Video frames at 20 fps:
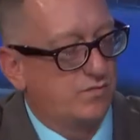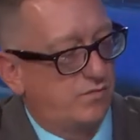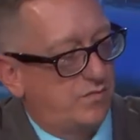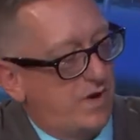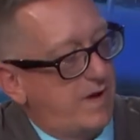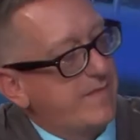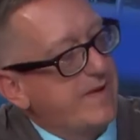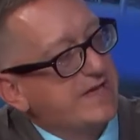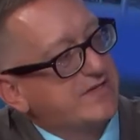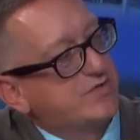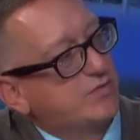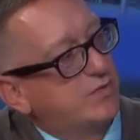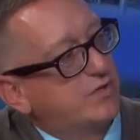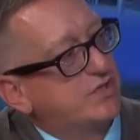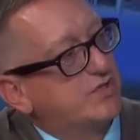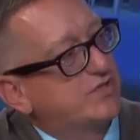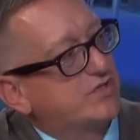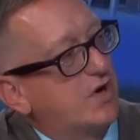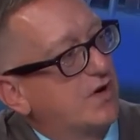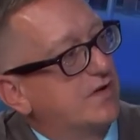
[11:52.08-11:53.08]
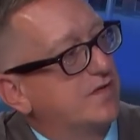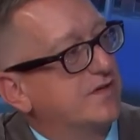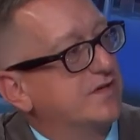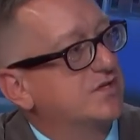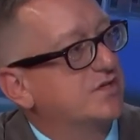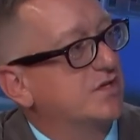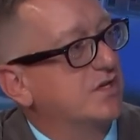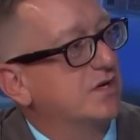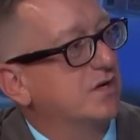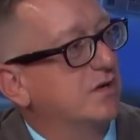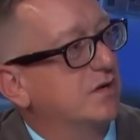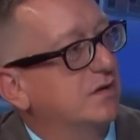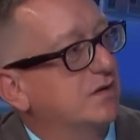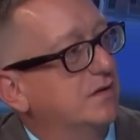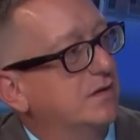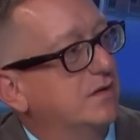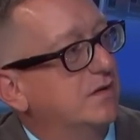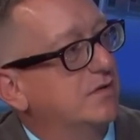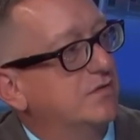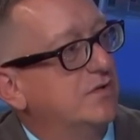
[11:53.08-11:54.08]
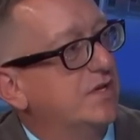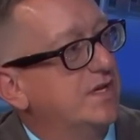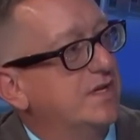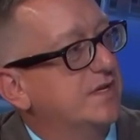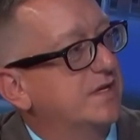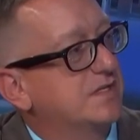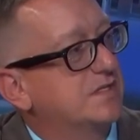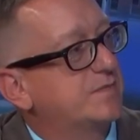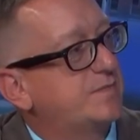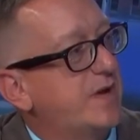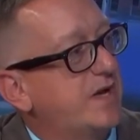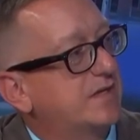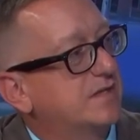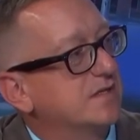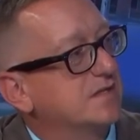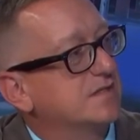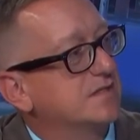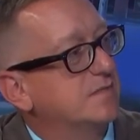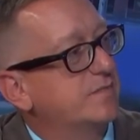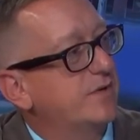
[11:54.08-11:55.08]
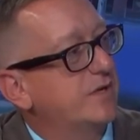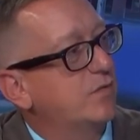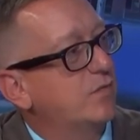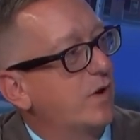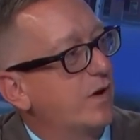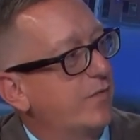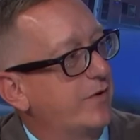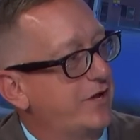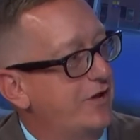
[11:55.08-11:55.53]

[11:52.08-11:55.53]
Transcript: I imagine when you started this year, you didn't expect us to be where we